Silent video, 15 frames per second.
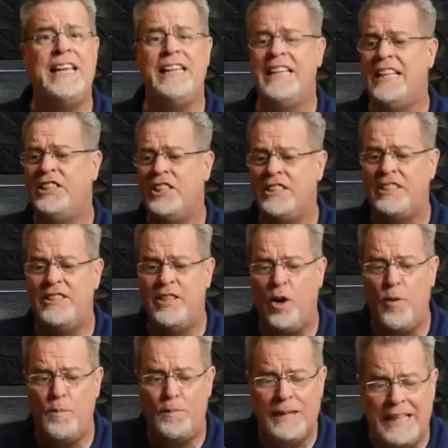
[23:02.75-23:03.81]
they just
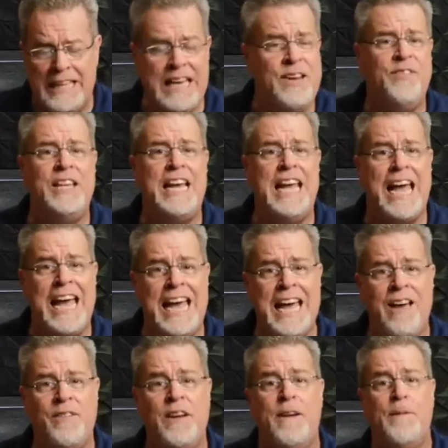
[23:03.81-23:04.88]
don't believe they
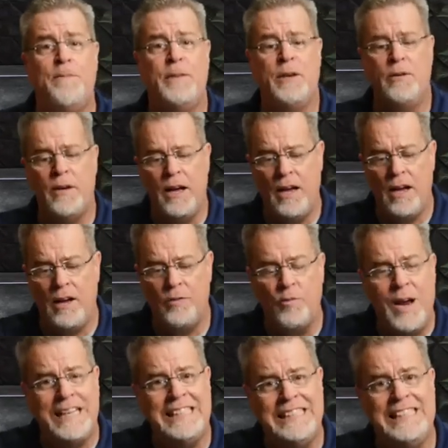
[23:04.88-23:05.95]
have uh,
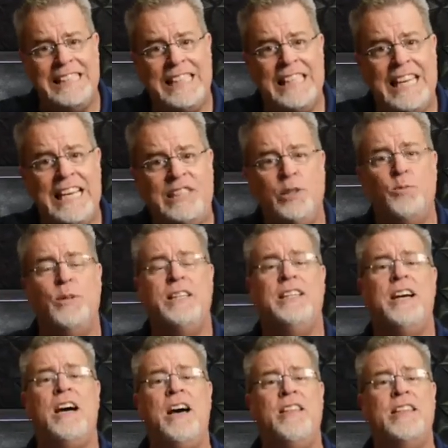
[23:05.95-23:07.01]
reconciliation with
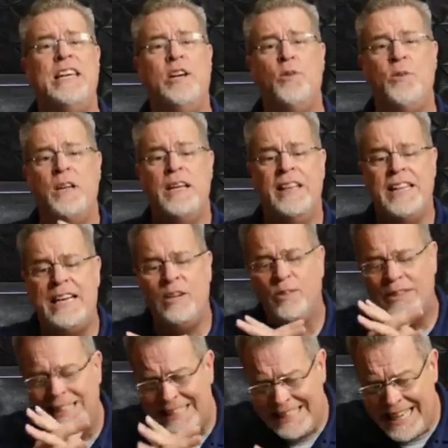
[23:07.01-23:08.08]
God. They don't, they
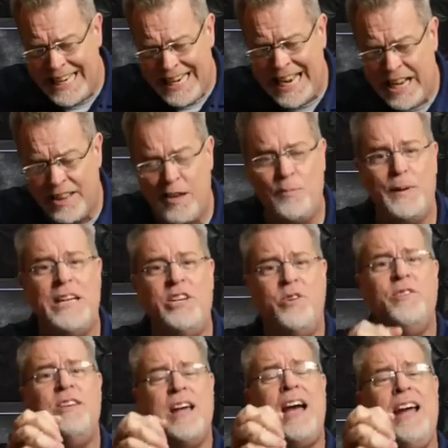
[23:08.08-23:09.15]
don't see how they've been
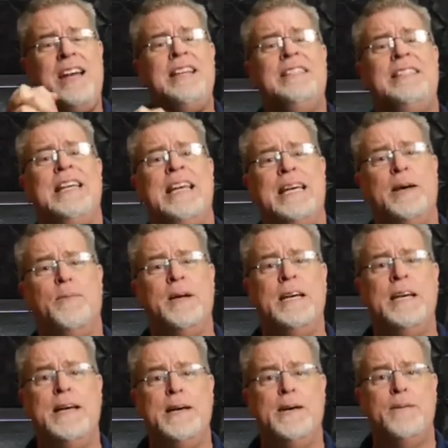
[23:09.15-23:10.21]
united to Him.
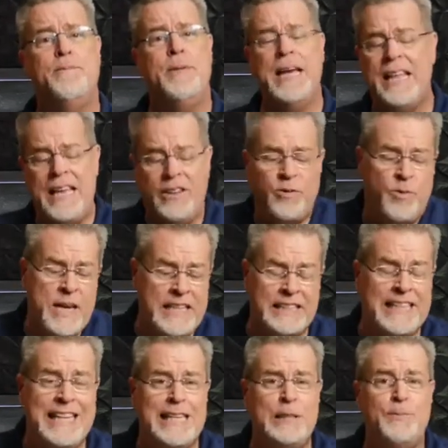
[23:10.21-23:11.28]
And, and, the
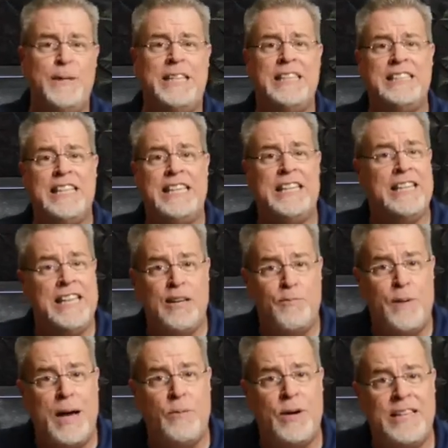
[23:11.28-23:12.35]
reason is because they live
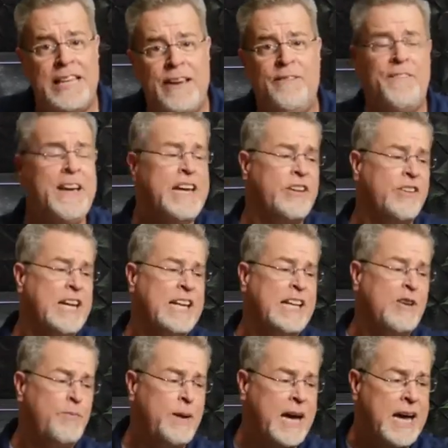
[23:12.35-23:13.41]
by what they feel, they
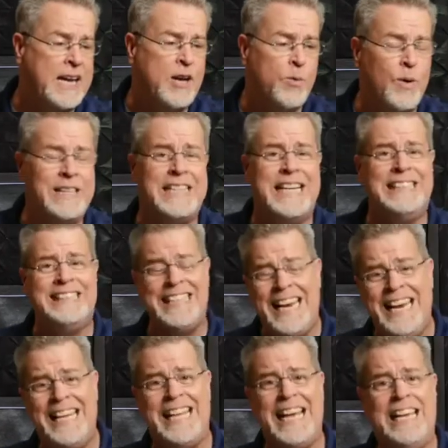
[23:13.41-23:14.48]
live by what they
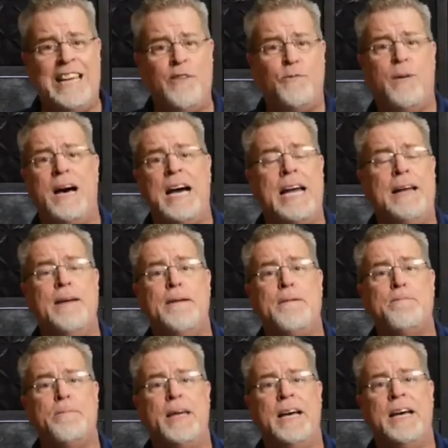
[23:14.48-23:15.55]
see, they live by
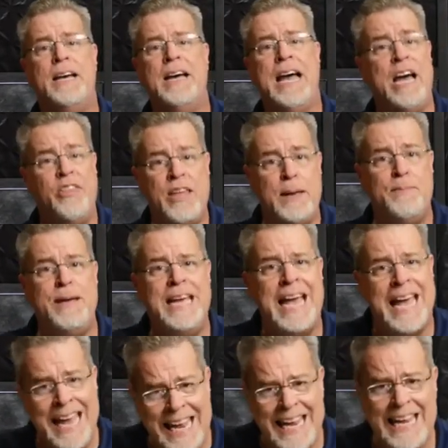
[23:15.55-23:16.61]
uh, how they
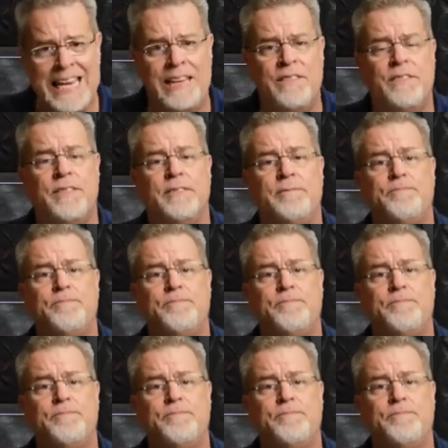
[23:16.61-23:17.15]
behave